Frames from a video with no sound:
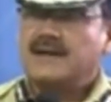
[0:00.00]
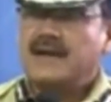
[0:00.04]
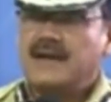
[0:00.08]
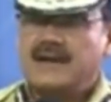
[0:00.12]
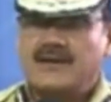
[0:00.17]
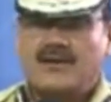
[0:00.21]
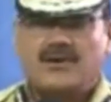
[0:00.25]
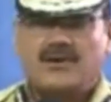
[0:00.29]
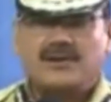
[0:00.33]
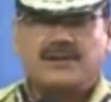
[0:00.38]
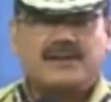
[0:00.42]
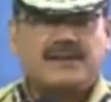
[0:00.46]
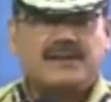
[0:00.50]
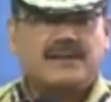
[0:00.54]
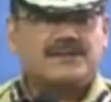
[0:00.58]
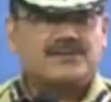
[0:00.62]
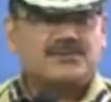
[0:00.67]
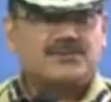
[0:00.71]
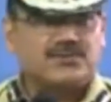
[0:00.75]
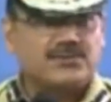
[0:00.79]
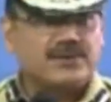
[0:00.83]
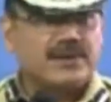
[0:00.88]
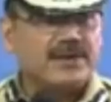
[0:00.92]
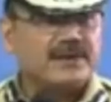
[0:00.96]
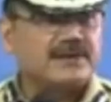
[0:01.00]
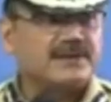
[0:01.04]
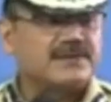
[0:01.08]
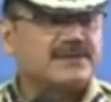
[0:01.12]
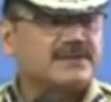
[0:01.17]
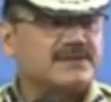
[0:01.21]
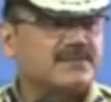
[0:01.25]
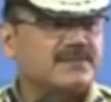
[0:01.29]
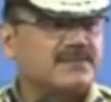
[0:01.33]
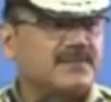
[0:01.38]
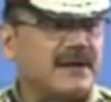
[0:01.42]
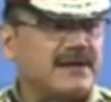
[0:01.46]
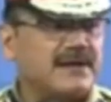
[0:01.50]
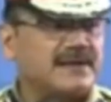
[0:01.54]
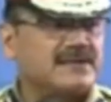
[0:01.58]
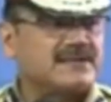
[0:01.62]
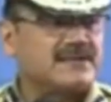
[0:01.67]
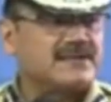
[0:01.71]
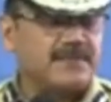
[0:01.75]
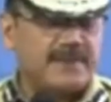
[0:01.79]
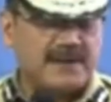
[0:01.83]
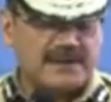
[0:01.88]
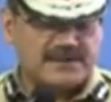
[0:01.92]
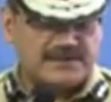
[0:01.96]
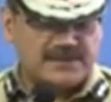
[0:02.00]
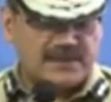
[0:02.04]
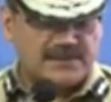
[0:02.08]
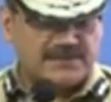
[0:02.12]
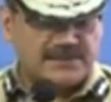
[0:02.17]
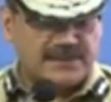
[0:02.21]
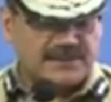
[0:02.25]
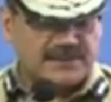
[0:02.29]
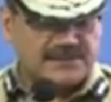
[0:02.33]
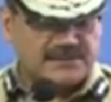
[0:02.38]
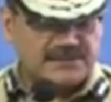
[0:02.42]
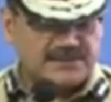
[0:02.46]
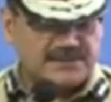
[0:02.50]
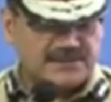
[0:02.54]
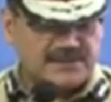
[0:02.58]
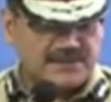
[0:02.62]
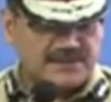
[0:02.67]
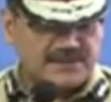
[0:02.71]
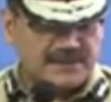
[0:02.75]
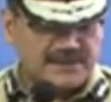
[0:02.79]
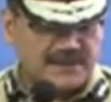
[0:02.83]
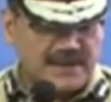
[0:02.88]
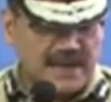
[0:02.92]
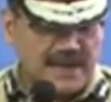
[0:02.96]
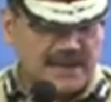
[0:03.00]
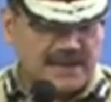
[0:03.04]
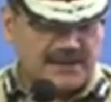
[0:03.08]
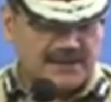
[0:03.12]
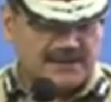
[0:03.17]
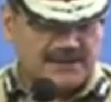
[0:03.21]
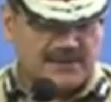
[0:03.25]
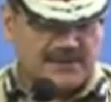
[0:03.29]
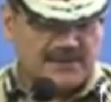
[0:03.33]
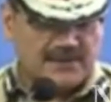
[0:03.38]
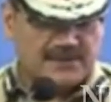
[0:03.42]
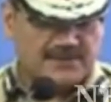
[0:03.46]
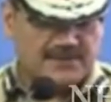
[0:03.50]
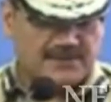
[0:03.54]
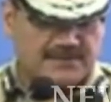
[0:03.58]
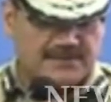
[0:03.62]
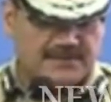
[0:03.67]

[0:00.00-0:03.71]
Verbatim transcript: and all the students, participants of this hackathon.